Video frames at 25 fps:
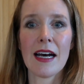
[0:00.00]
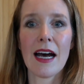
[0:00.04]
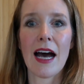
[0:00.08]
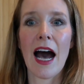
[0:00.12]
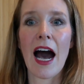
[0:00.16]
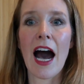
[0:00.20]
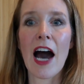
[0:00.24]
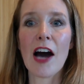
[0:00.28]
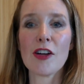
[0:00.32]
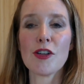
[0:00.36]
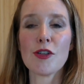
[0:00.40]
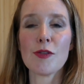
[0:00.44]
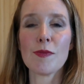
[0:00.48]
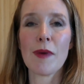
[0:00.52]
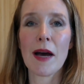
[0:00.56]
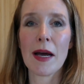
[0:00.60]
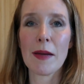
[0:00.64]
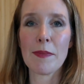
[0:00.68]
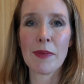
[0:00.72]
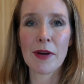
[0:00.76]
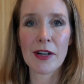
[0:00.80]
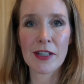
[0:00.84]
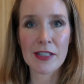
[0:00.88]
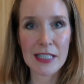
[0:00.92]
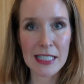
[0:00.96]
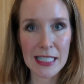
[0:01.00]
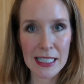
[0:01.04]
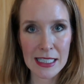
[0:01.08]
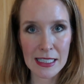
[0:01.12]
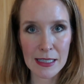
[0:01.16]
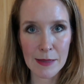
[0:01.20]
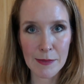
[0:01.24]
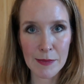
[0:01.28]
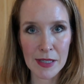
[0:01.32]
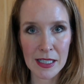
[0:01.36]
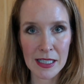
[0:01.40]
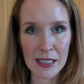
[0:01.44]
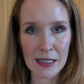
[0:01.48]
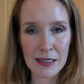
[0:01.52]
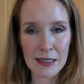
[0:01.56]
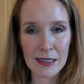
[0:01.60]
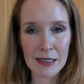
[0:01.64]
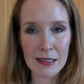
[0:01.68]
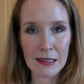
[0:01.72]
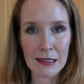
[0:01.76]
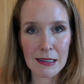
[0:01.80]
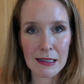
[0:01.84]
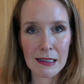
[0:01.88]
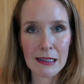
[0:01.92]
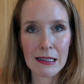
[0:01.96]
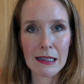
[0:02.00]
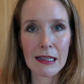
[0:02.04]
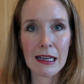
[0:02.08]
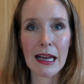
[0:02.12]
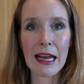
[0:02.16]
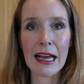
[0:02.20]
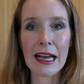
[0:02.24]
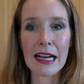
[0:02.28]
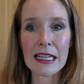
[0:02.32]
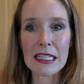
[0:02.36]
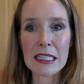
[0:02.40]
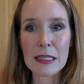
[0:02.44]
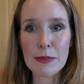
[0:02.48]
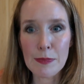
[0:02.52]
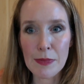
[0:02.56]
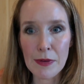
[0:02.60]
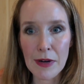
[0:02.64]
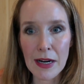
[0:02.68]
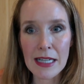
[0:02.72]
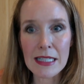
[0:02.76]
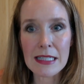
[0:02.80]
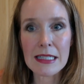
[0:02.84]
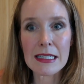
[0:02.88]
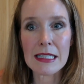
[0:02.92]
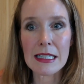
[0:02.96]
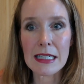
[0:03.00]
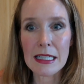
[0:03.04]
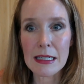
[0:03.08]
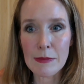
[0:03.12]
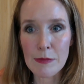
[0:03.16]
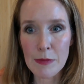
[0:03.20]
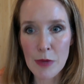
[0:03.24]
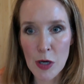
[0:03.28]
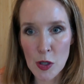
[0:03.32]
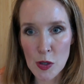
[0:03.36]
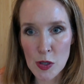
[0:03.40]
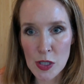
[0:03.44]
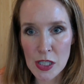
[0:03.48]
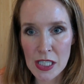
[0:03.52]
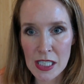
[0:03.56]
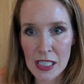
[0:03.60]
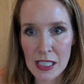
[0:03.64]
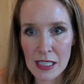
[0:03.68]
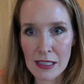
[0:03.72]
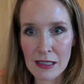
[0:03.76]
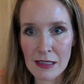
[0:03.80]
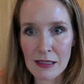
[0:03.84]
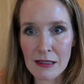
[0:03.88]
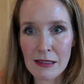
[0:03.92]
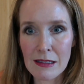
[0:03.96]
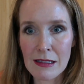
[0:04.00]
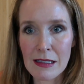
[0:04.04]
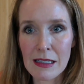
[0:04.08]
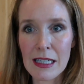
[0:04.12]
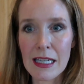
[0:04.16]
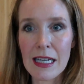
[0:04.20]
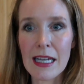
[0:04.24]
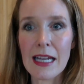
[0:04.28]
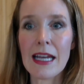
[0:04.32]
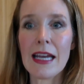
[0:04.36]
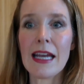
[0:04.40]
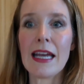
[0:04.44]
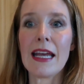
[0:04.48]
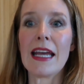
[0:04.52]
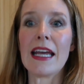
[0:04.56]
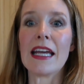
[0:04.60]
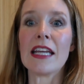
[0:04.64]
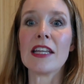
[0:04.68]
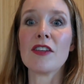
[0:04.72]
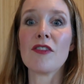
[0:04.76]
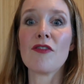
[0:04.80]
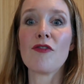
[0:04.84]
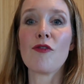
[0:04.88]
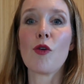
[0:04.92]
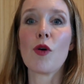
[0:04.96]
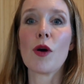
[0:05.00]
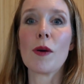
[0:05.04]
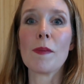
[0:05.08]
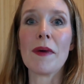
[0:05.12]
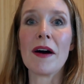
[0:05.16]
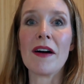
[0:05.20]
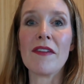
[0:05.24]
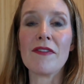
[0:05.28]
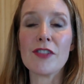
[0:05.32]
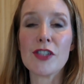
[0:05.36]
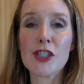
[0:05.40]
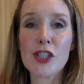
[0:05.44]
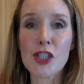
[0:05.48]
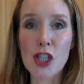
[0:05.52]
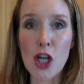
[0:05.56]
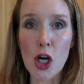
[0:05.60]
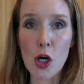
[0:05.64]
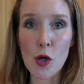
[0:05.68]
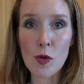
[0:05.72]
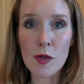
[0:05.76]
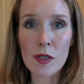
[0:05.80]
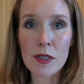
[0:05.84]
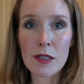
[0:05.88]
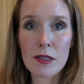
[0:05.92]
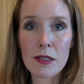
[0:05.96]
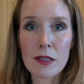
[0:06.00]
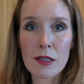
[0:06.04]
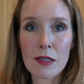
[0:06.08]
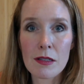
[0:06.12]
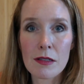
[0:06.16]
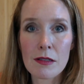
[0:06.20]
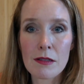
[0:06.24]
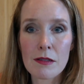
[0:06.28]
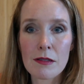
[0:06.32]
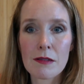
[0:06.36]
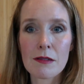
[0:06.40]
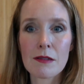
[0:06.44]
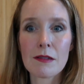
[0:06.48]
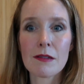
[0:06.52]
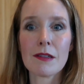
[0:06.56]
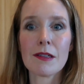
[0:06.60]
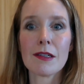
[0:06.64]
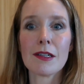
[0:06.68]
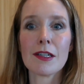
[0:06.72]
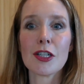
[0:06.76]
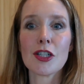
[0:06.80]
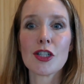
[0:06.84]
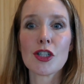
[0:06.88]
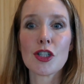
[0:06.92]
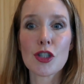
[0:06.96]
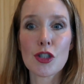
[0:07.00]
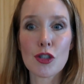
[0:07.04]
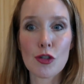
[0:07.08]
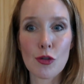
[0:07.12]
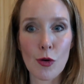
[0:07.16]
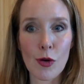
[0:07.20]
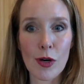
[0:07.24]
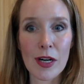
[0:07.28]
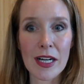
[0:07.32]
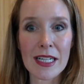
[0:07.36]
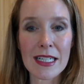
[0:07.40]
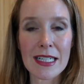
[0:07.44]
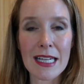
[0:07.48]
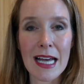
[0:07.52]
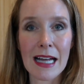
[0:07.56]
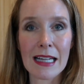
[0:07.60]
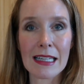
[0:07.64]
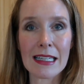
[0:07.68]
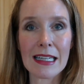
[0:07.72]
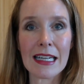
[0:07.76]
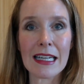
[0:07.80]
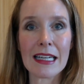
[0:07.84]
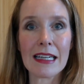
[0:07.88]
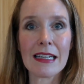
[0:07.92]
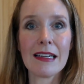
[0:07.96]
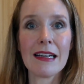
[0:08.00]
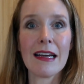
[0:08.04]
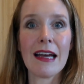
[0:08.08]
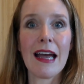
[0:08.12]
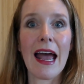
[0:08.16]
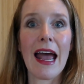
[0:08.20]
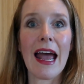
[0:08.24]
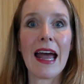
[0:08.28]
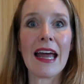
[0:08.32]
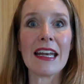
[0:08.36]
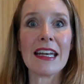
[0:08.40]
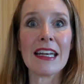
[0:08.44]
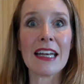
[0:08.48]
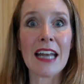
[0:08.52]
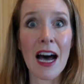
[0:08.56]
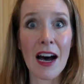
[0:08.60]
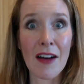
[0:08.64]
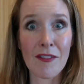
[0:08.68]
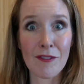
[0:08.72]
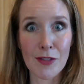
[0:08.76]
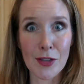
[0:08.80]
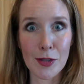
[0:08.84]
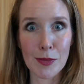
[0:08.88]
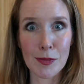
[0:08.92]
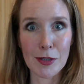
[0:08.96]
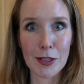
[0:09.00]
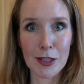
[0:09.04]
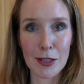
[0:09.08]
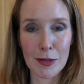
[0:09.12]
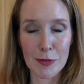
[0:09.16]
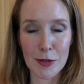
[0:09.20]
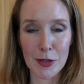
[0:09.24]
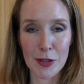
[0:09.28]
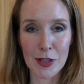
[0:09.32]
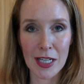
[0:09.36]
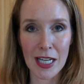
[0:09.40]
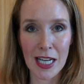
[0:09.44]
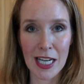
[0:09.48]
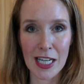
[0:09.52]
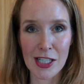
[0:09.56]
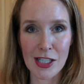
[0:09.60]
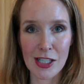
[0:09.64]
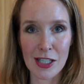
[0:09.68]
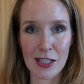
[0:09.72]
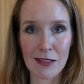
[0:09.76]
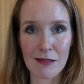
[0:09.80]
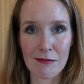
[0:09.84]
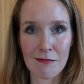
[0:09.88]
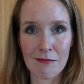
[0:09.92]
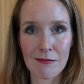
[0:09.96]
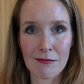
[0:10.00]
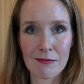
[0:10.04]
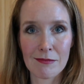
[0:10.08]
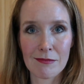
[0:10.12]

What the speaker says: how do my participants express emotion in the form of jokes, storytelling, and nonverbal communication?